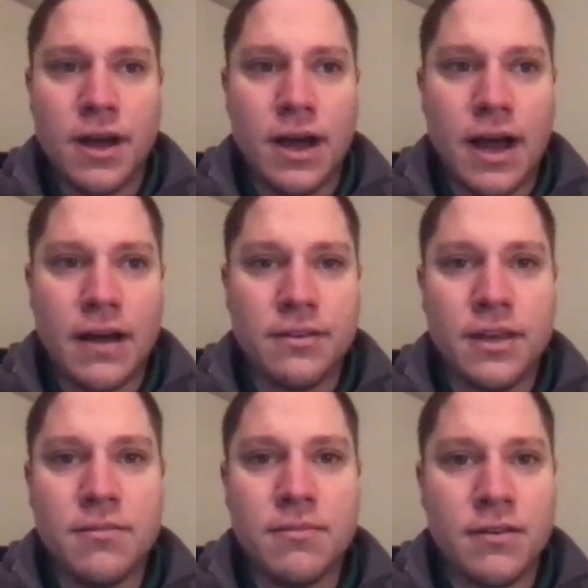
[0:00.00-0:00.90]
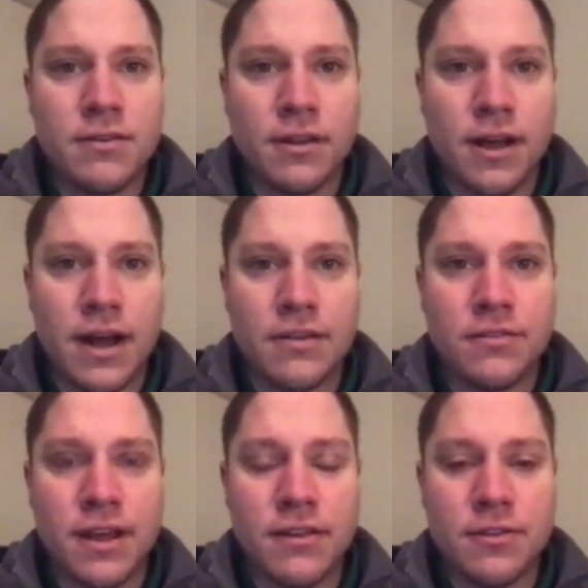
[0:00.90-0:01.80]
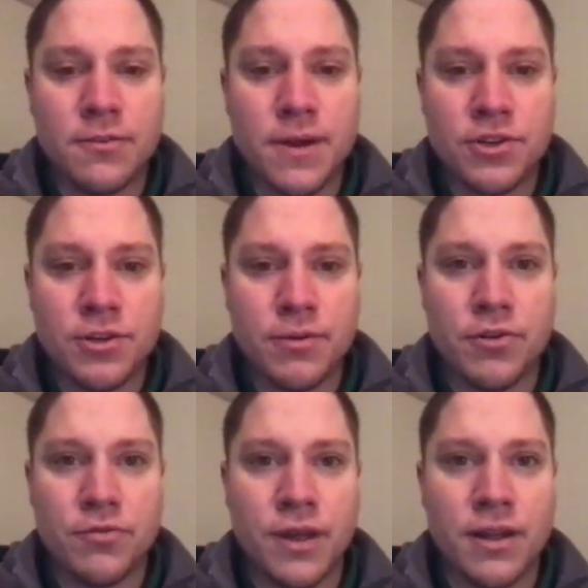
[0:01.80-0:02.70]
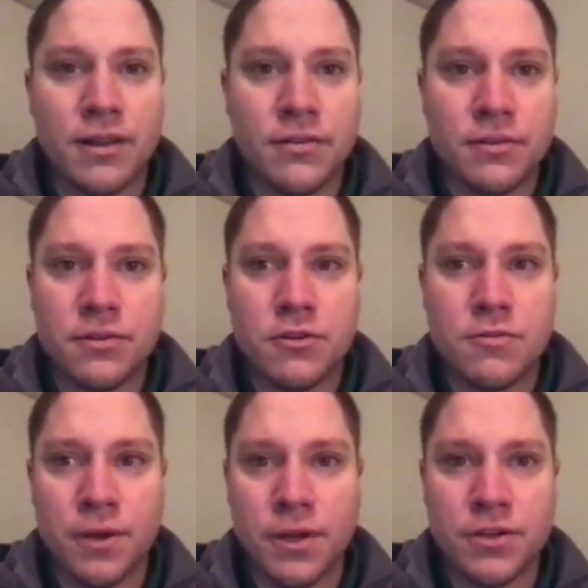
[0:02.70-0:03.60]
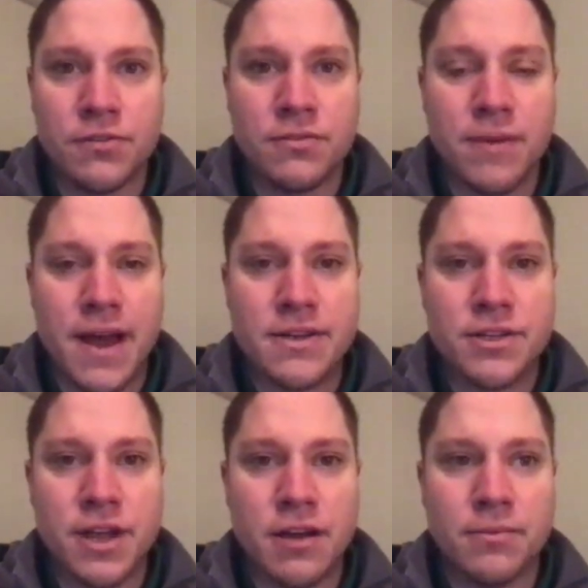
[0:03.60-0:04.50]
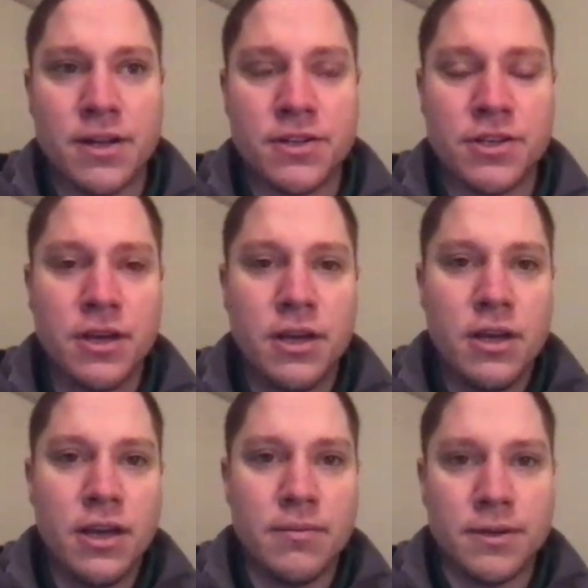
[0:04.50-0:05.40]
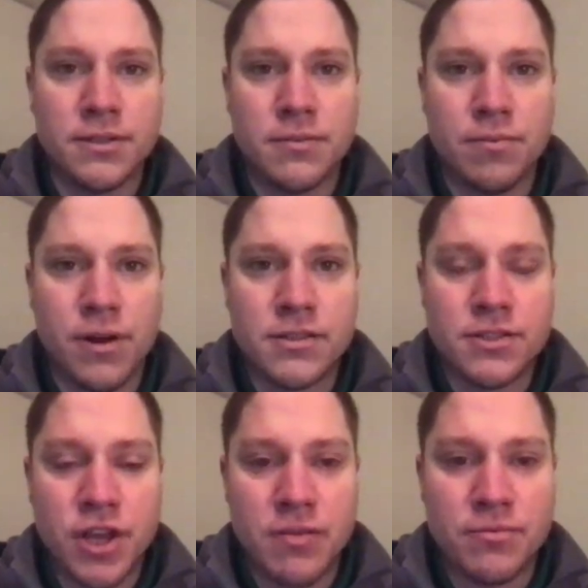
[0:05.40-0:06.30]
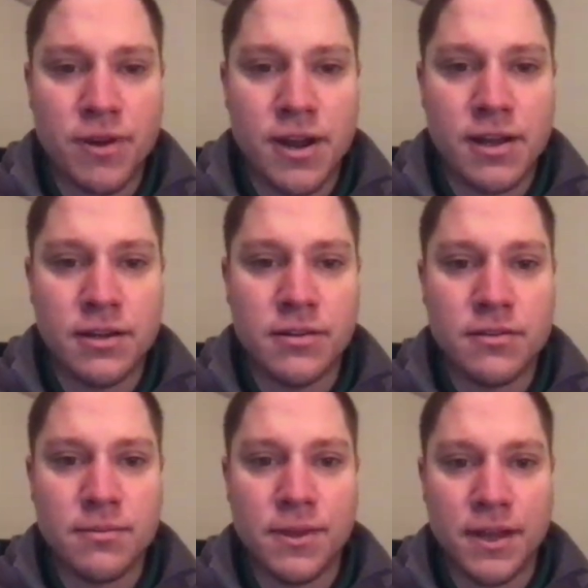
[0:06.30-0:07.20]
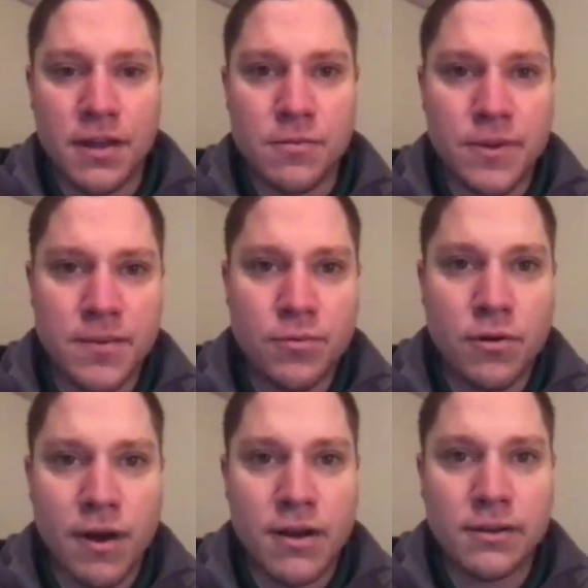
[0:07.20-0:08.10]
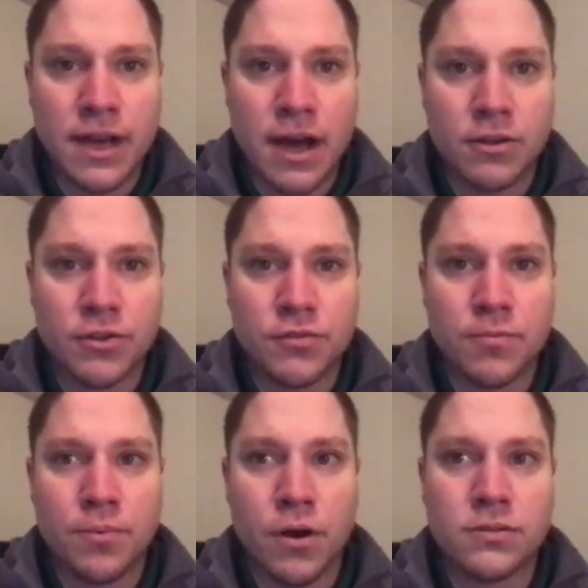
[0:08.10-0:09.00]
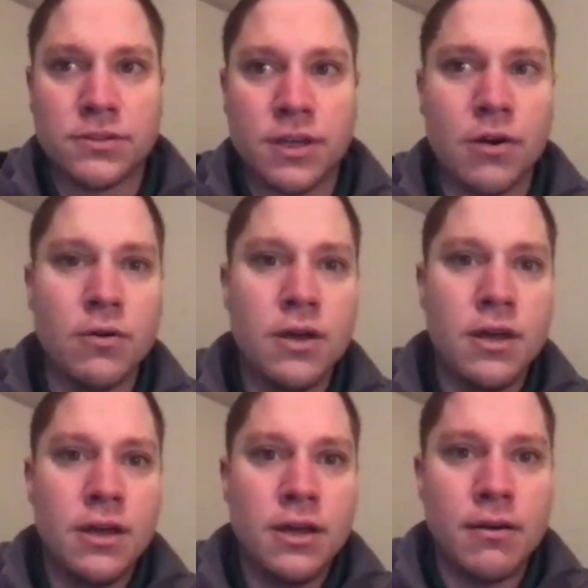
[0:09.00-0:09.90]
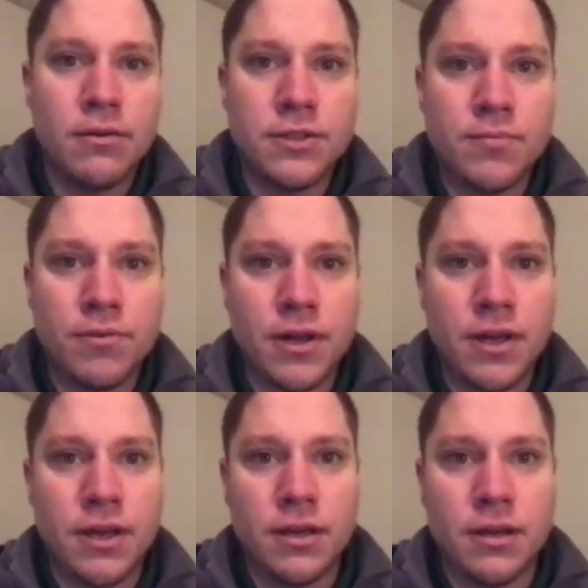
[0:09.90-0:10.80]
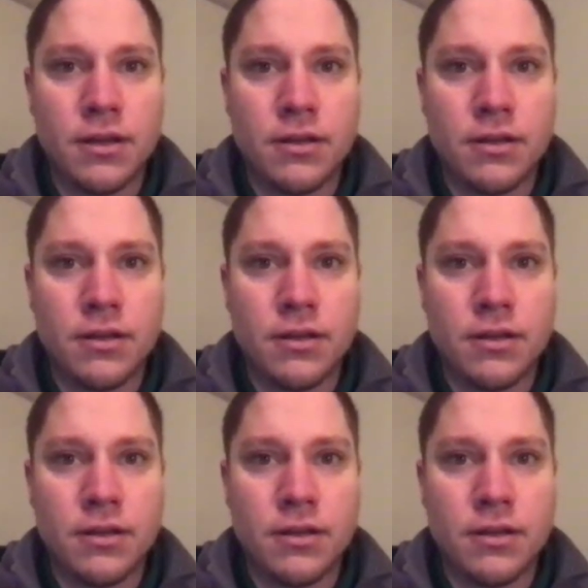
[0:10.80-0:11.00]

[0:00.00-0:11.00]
I think it makes a lot of sense, especially when you sit and listen to him. You can just imagine how much he must impress James Franklin and some of the other people around college football. So that was a pretty